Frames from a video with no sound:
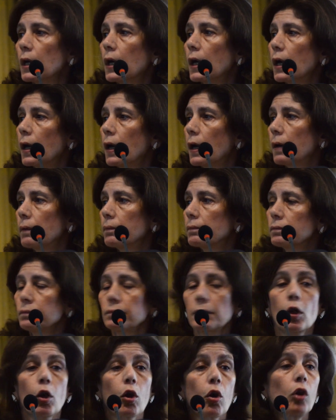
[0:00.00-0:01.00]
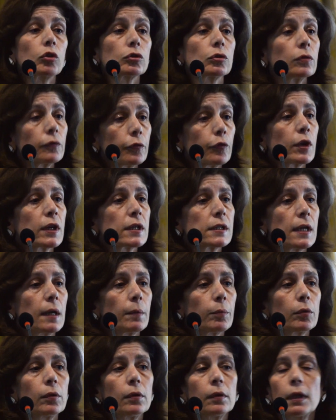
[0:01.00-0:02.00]
cotton, for
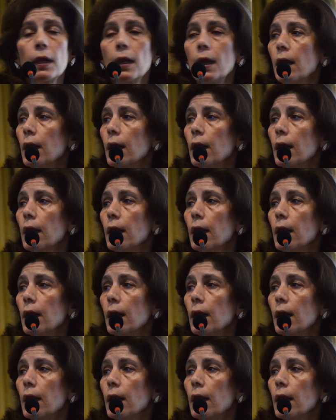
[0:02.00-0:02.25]
example.